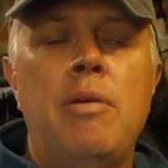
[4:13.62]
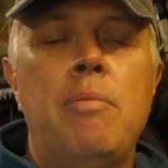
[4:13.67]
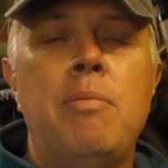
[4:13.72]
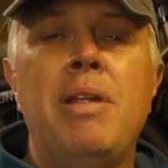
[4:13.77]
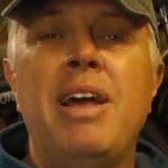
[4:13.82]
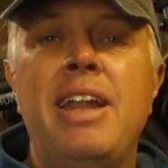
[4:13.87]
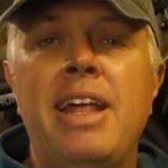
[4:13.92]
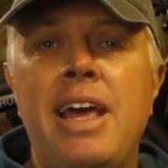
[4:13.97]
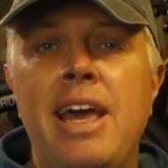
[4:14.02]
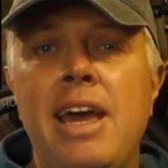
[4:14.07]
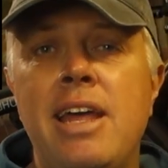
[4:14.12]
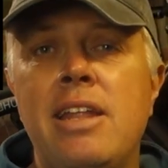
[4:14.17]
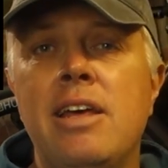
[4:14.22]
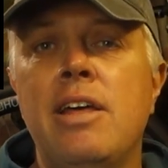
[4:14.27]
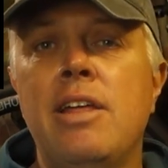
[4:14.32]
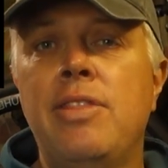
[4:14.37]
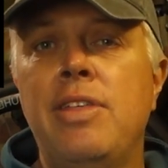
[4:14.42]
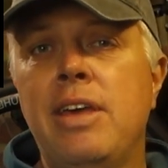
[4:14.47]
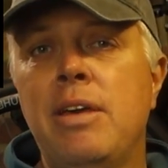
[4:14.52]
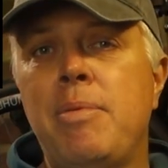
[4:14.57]
plan ahead,
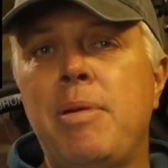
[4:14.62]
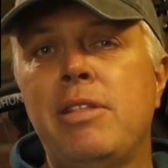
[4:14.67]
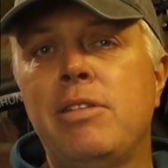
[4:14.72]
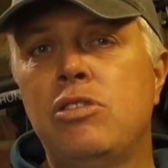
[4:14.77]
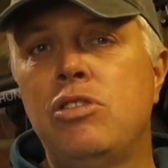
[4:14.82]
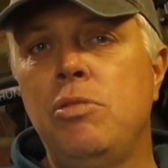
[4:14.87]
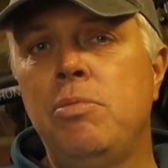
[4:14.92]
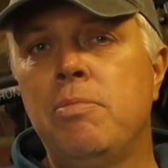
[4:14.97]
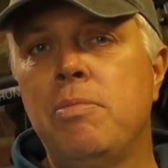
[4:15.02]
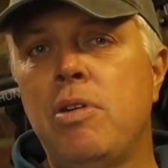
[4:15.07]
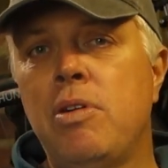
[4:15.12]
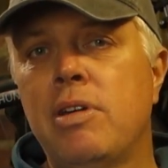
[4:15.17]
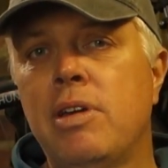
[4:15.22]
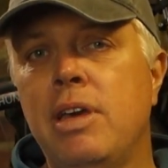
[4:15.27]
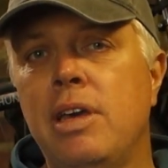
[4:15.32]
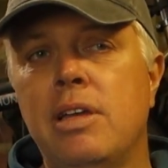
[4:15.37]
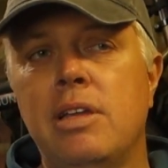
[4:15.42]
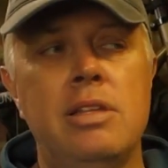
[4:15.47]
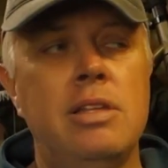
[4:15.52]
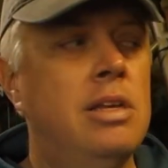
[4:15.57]
think about the
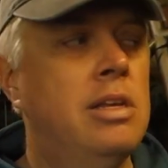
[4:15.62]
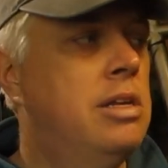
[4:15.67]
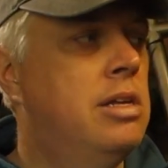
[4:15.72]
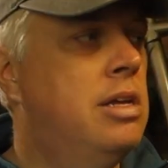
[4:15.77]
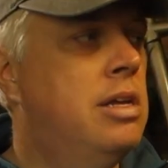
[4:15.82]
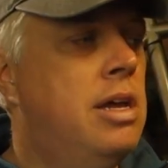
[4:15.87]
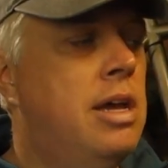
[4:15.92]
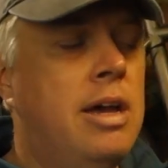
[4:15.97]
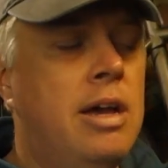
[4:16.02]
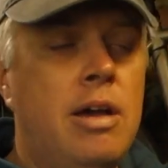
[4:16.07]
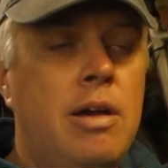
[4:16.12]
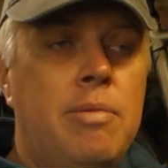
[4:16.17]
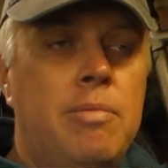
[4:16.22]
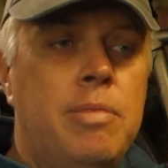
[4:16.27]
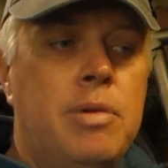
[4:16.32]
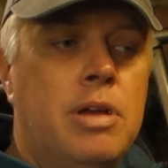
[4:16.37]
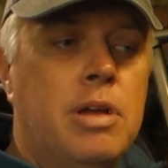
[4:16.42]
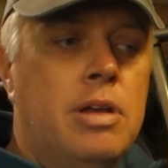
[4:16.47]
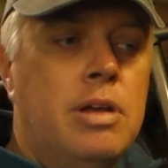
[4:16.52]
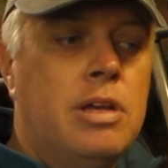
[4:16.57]
supermarket
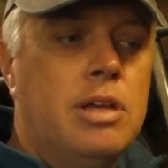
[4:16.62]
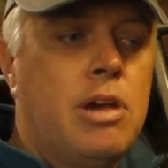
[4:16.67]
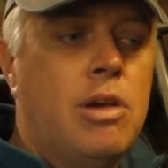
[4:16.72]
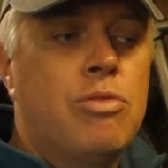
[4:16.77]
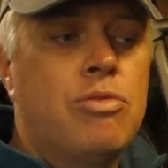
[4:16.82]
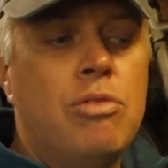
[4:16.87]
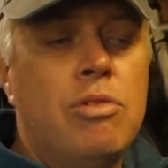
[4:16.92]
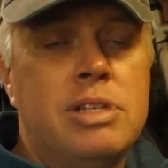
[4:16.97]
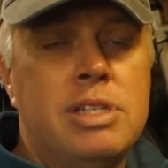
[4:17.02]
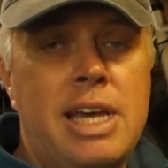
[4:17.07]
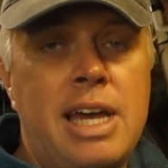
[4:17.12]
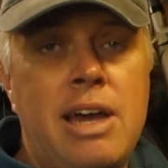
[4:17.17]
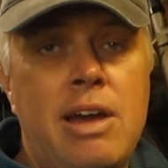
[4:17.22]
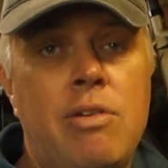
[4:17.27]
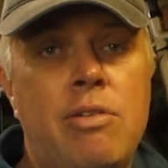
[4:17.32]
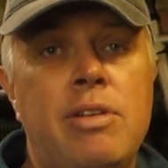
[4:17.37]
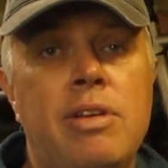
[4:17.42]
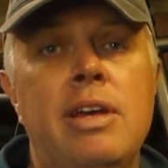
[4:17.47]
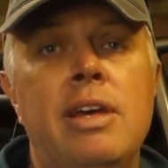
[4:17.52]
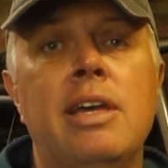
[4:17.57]
um, go through a
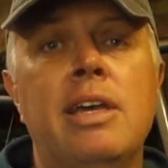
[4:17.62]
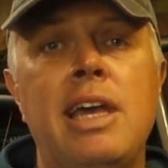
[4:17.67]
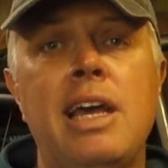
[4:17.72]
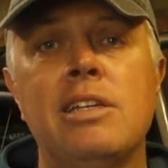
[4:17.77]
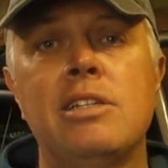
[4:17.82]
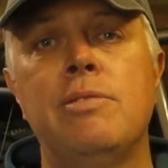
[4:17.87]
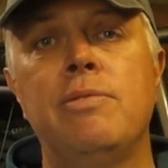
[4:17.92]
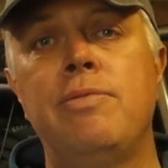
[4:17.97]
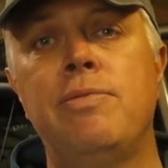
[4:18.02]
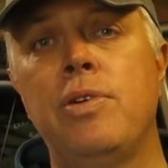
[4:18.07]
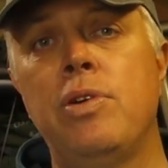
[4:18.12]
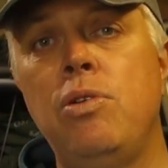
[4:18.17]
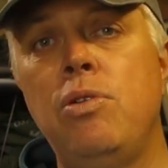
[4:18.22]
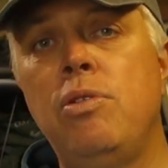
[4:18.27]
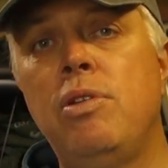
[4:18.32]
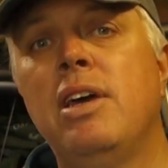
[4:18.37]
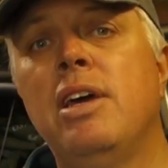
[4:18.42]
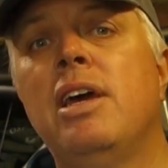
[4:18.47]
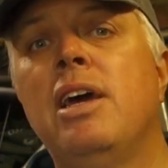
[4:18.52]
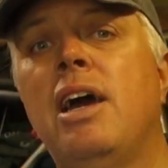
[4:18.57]
town, get some
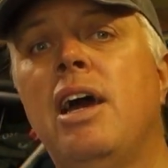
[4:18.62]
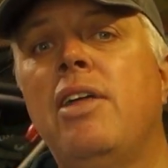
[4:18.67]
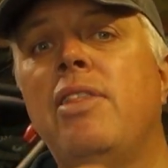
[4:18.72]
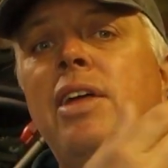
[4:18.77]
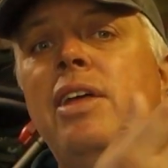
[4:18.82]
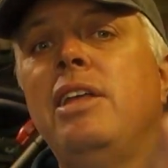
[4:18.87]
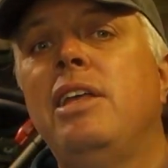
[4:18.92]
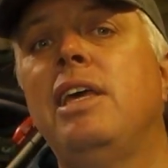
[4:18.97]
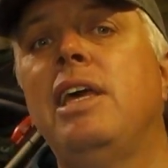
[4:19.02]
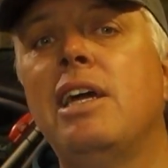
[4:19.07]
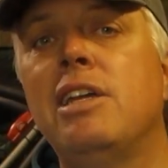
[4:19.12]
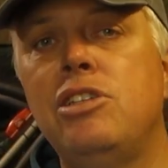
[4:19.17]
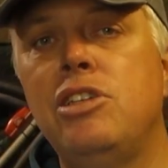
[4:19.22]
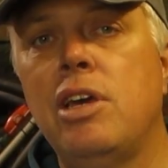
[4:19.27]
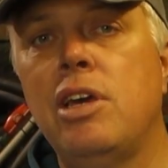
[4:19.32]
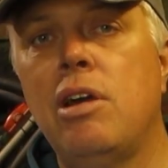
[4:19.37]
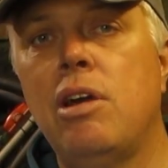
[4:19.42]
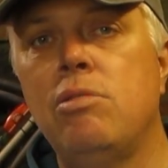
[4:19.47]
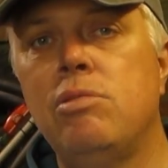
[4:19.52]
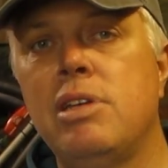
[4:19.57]
food, and then you can get to
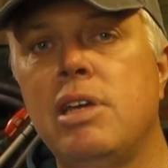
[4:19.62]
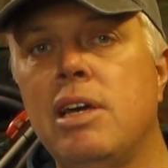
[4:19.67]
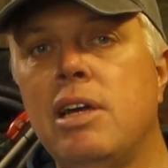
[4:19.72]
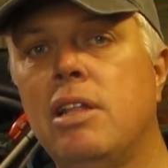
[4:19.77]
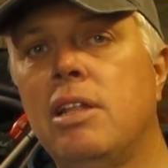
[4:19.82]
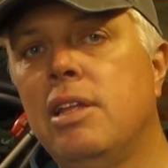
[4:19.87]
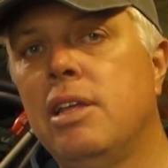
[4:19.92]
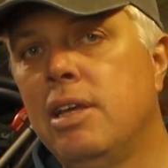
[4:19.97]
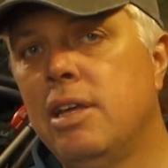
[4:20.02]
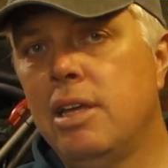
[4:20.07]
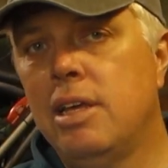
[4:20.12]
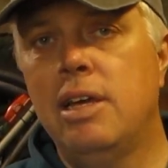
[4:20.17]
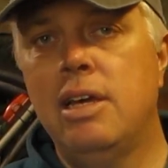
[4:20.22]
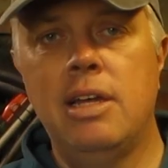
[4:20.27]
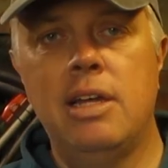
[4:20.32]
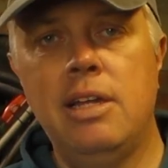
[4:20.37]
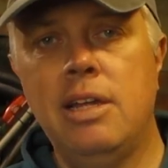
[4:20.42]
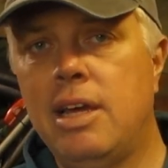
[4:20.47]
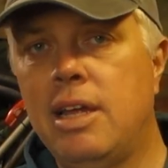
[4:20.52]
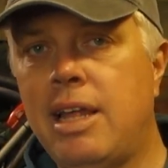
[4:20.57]
your hotel
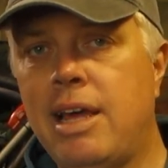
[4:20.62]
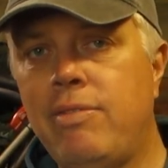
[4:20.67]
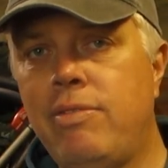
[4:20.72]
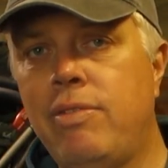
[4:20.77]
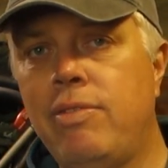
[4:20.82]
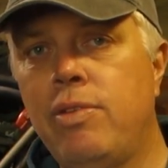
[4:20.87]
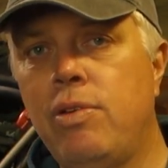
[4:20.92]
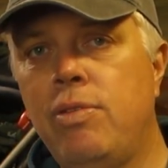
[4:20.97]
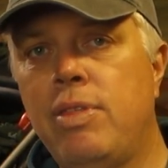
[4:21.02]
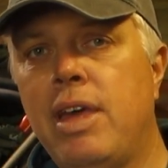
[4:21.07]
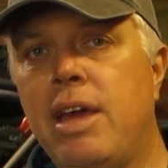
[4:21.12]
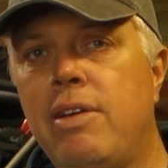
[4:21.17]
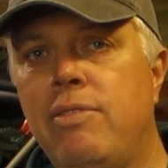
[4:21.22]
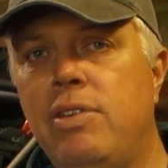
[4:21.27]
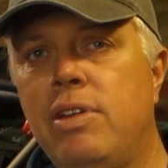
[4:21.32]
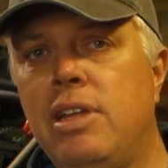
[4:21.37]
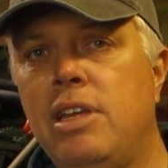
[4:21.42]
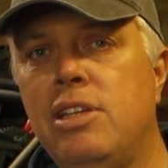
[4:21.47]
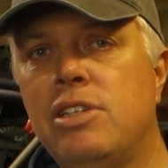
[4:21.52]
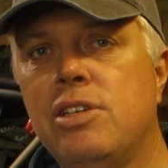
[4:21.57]
uh, and have your food there if
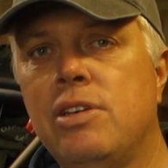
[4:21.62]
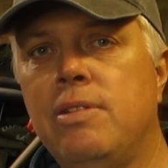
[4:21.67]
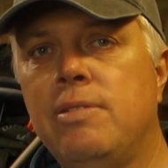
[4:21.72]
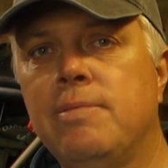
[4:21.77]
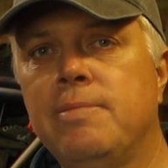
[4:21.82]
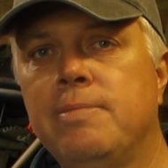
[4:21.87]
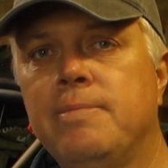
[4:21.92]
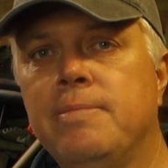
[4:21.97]
you need to.